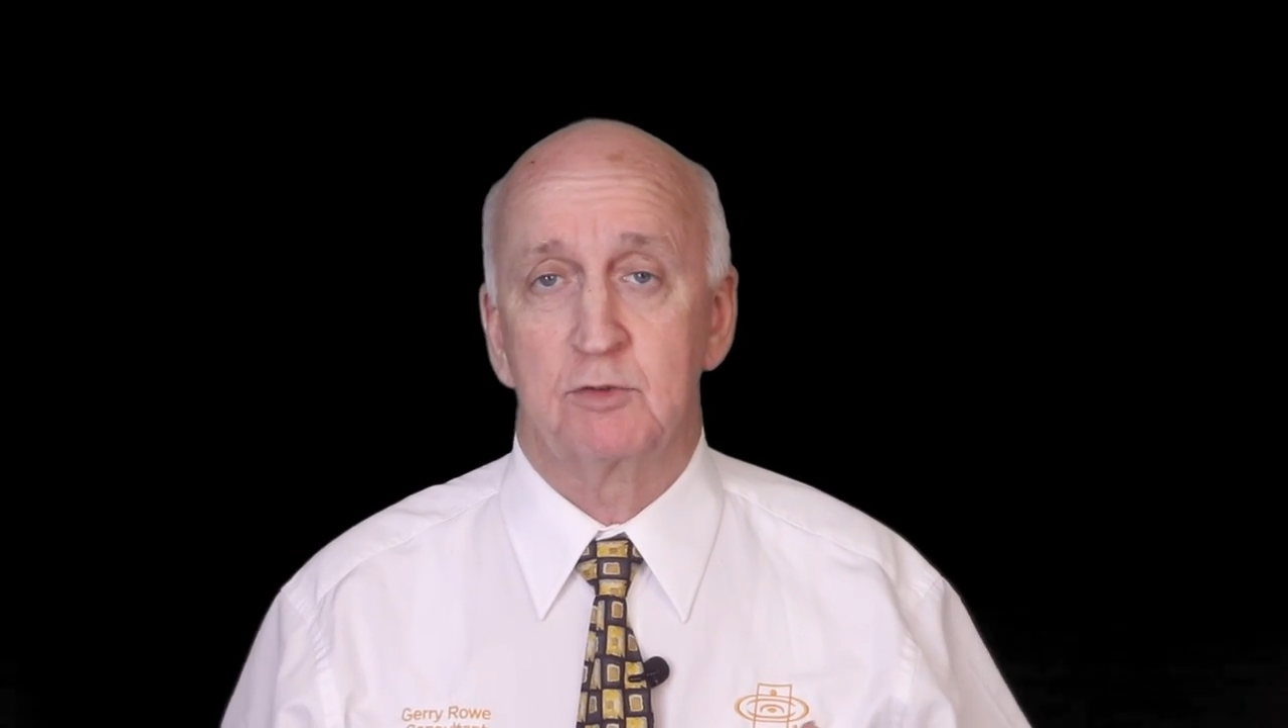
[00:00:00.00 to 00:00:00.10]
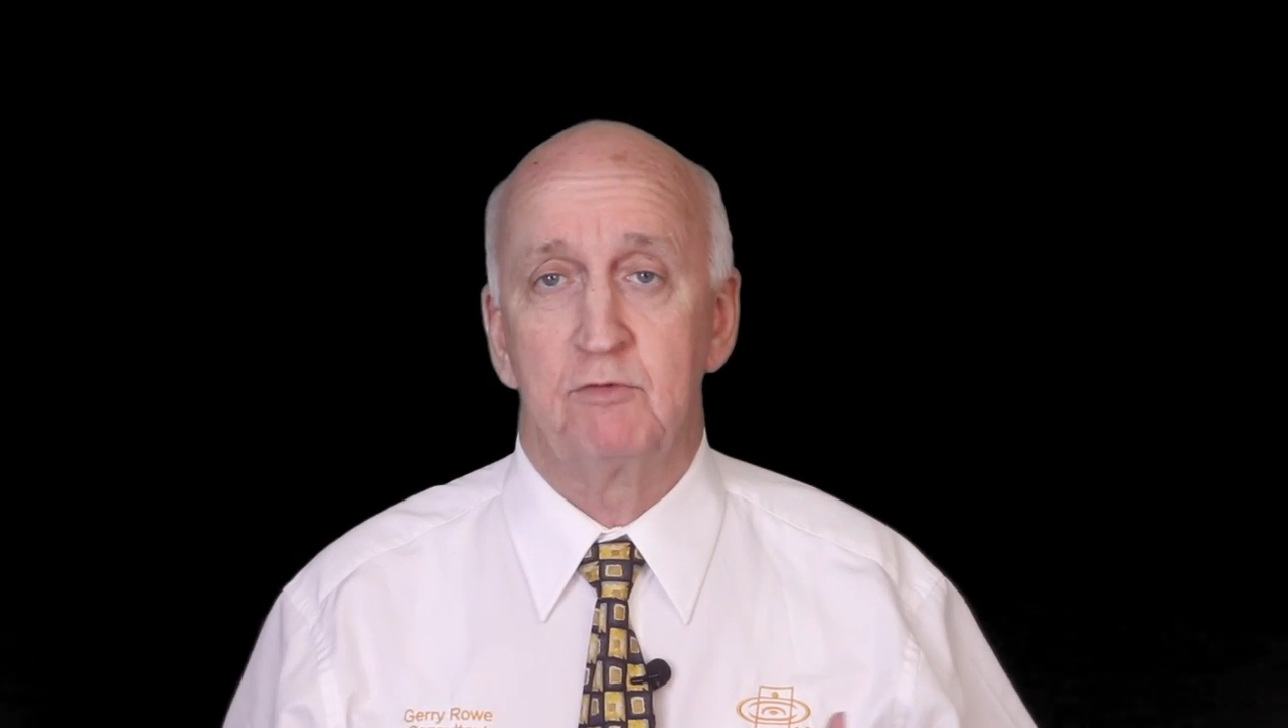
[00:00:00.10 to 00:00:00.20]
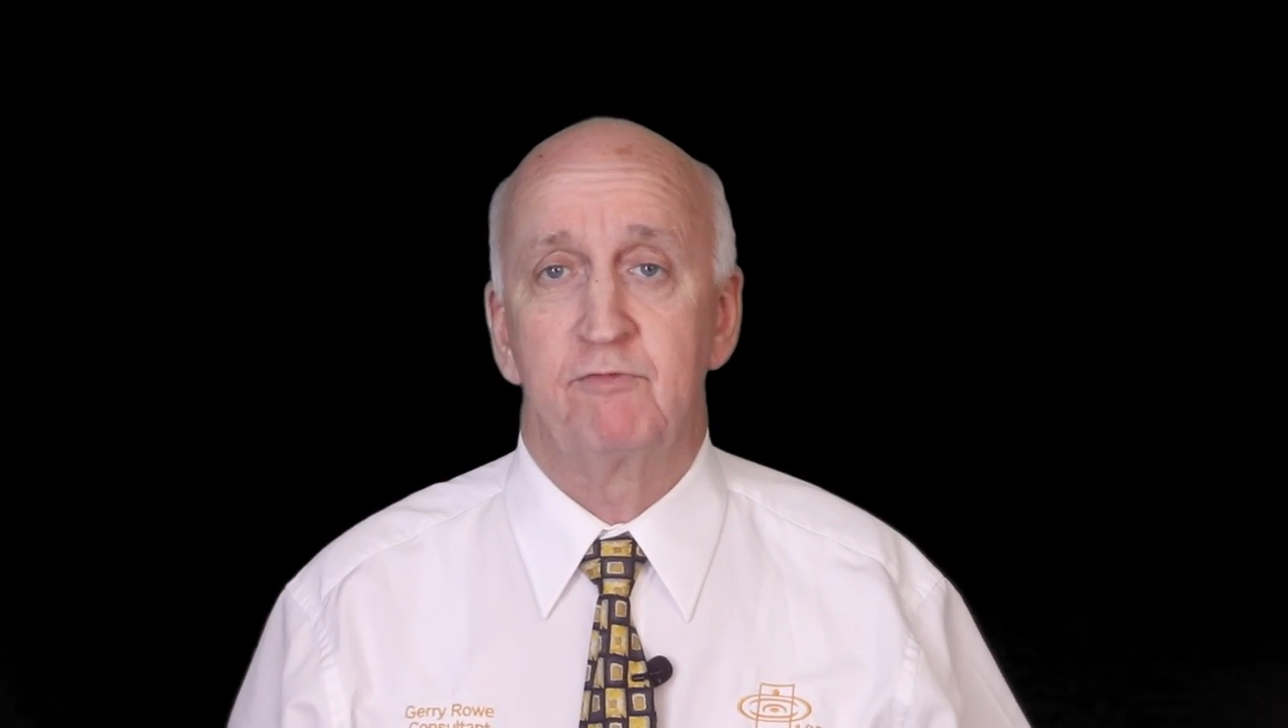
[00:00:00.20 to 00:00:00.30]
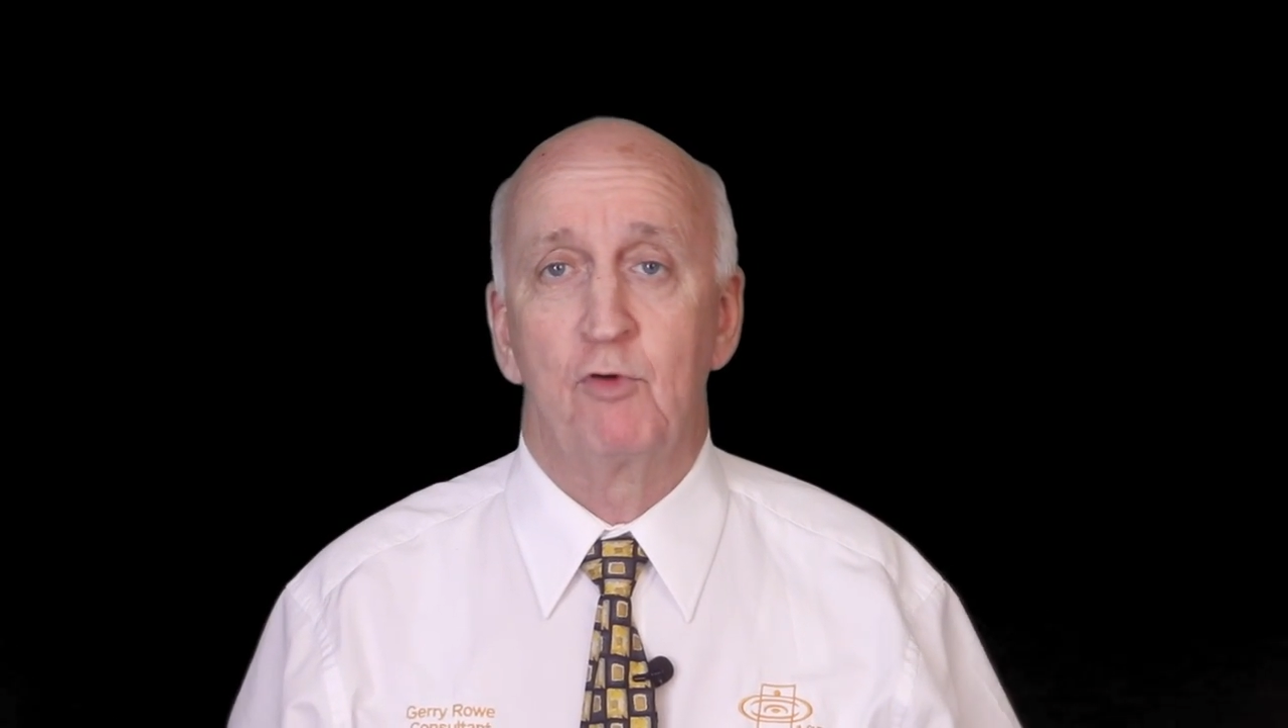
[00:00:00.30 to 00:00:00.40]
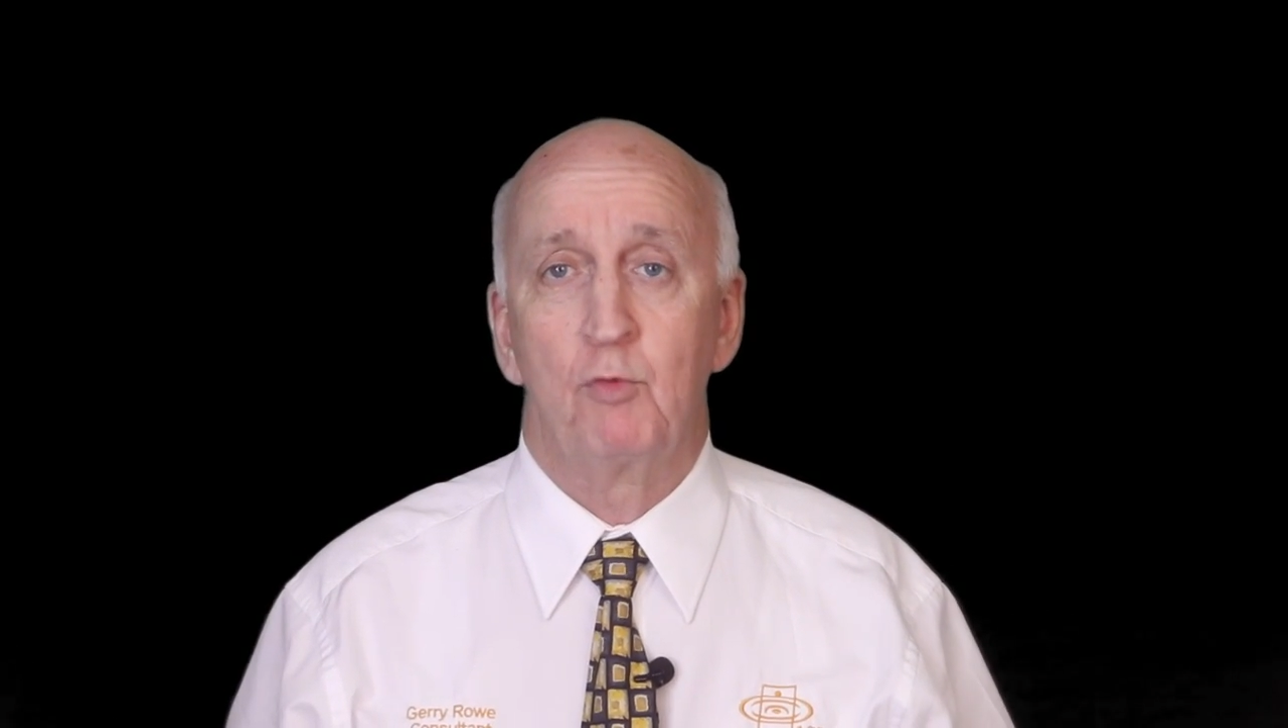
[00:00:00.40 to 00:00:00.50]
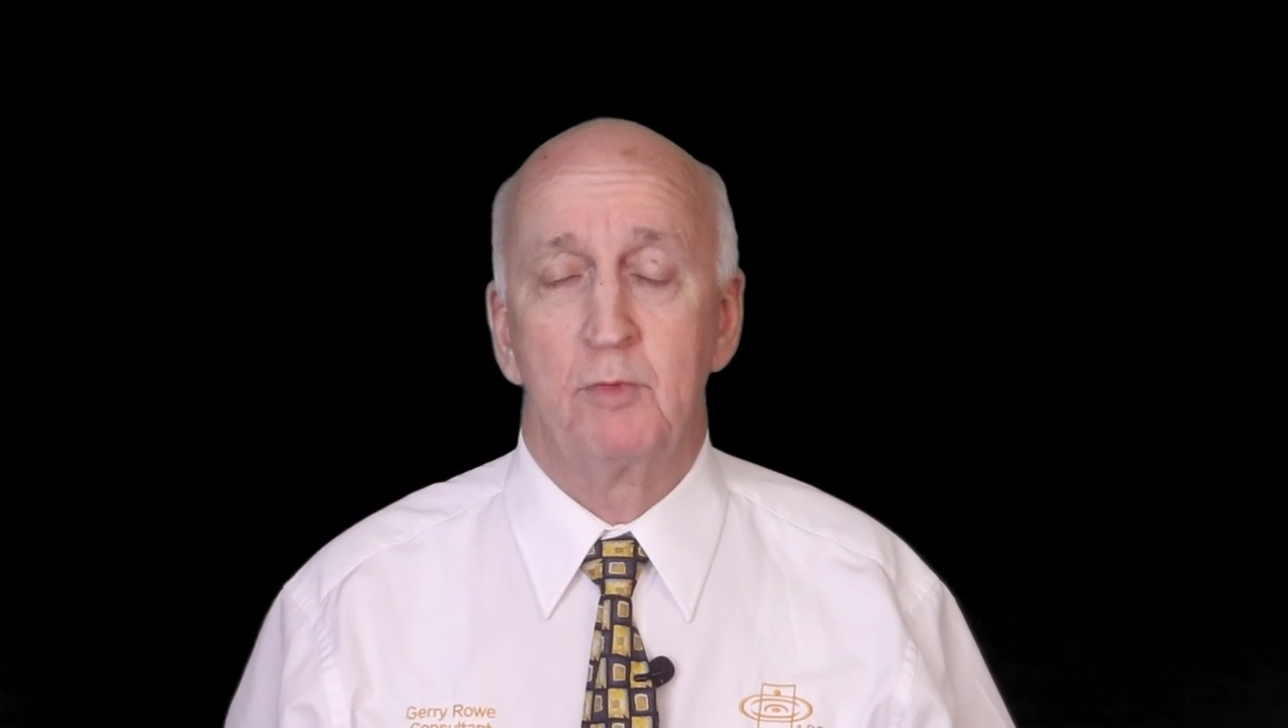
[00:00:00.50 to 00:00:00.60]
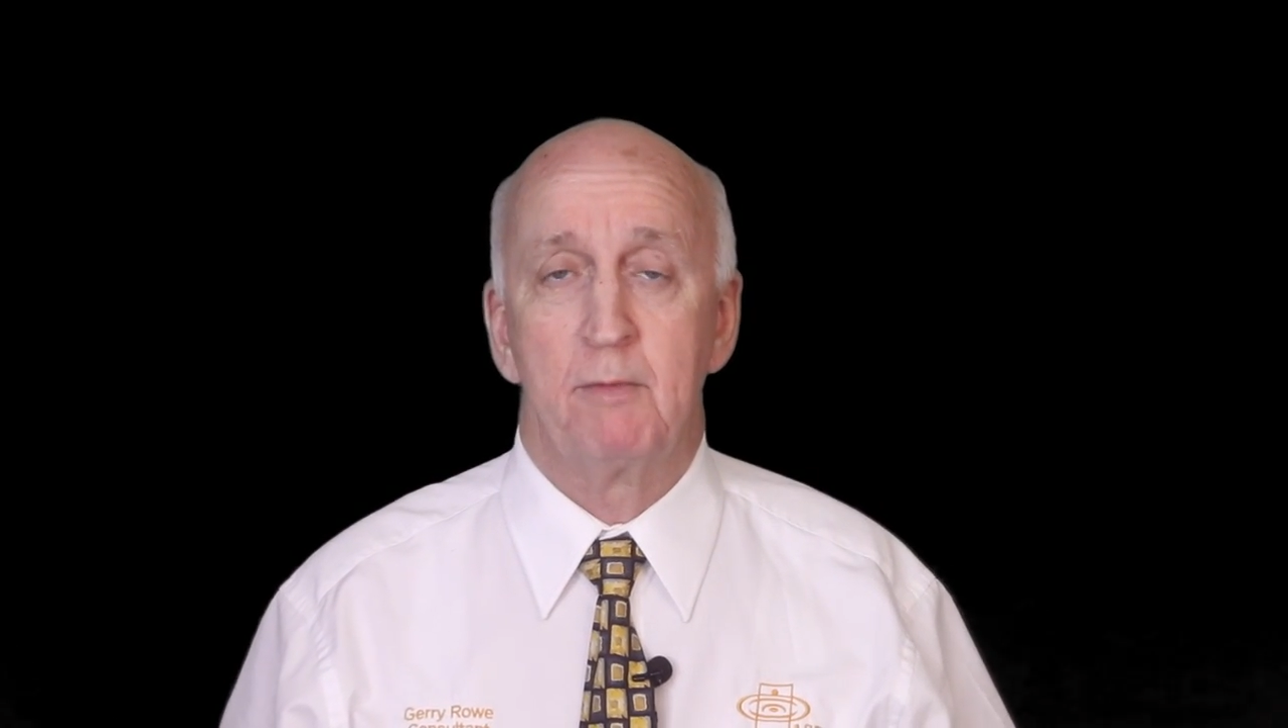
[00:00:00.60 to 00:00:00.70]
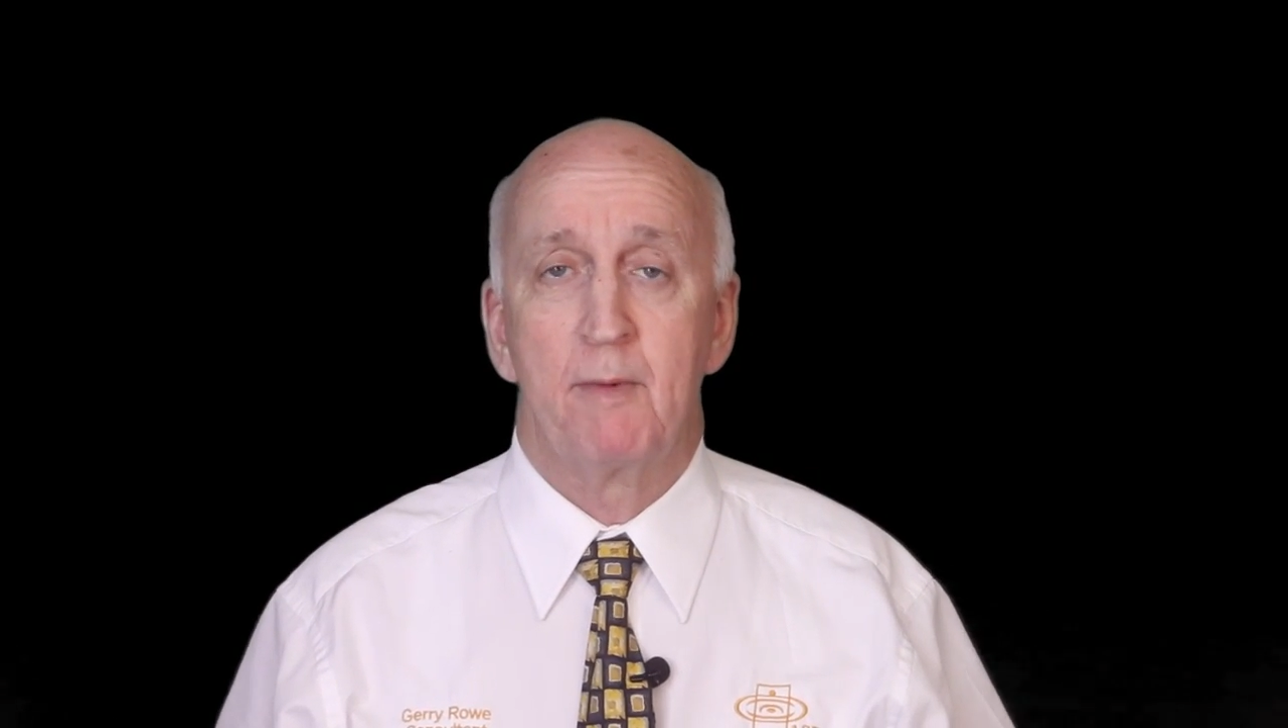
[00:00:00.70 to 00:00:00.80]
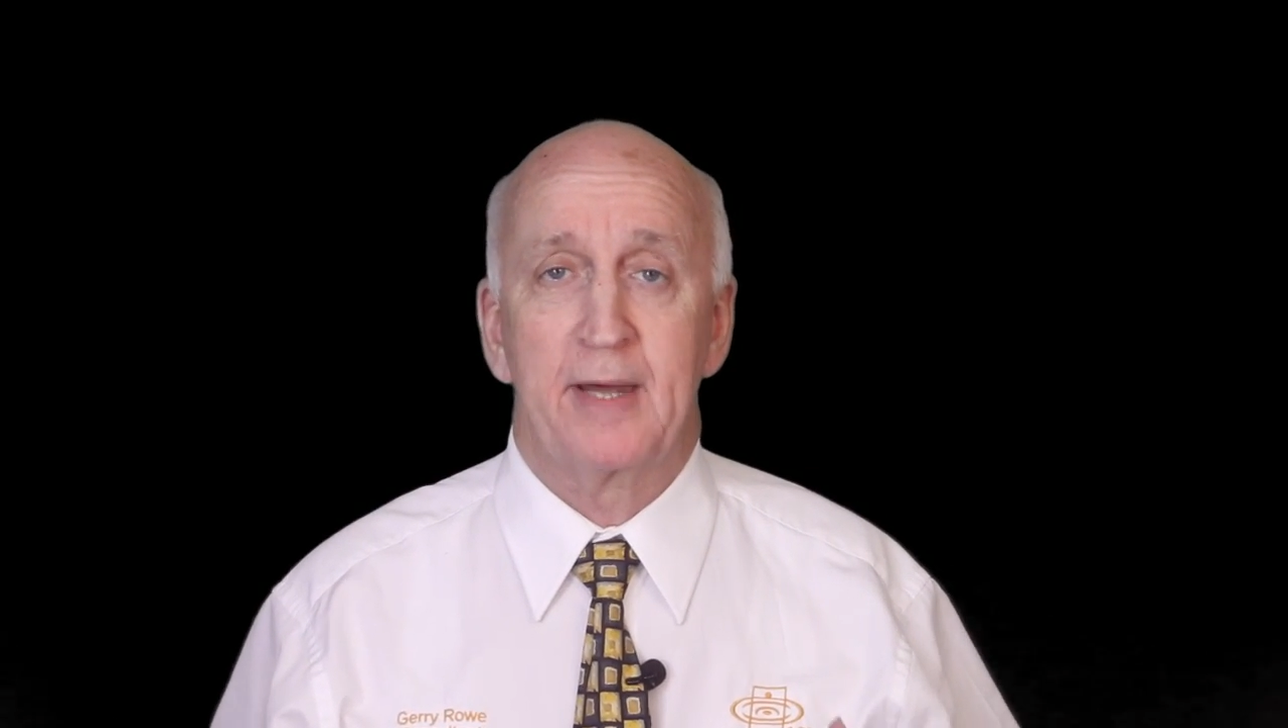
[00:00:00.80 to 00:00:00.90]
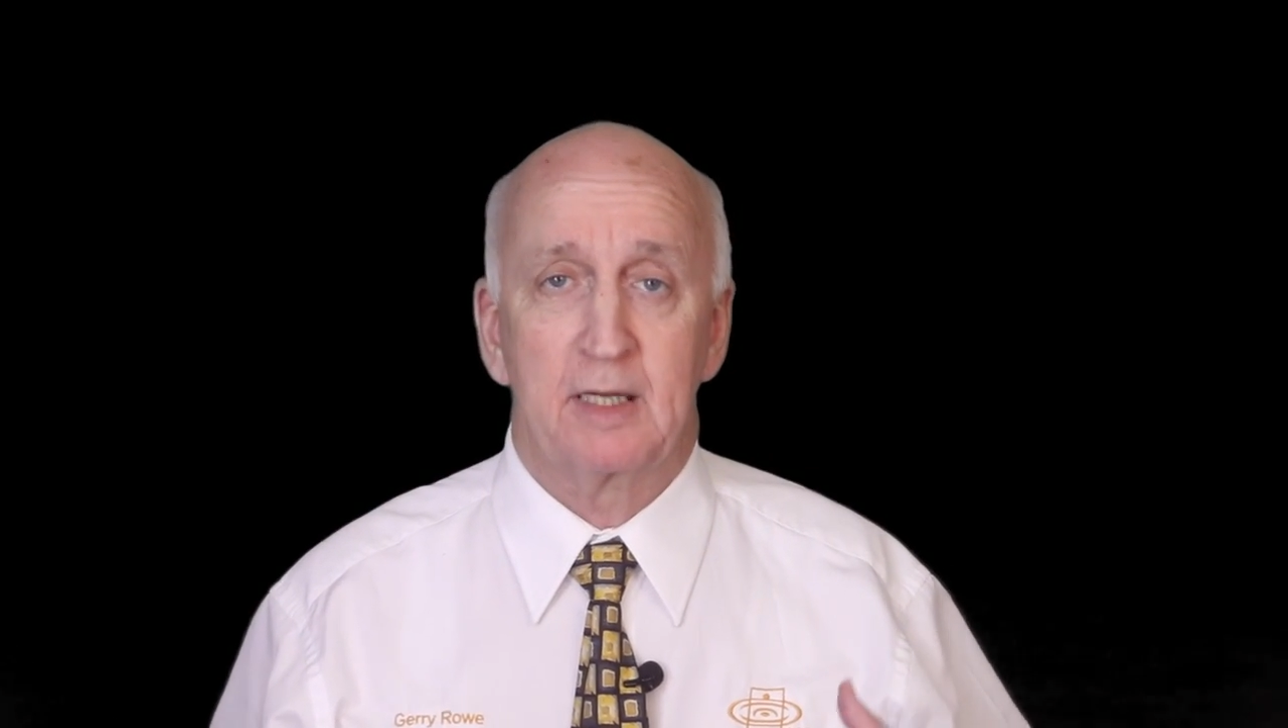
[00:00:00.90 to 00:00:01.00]
to inform
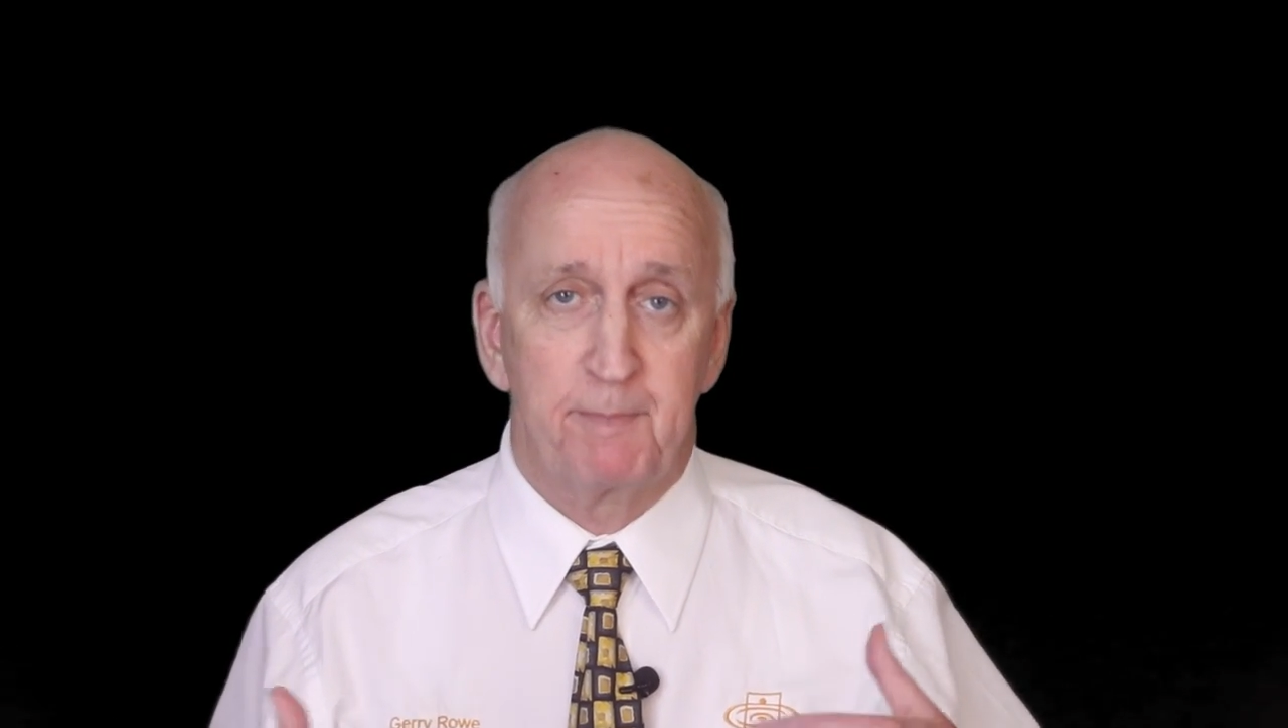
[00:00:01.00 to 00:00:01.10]
them about a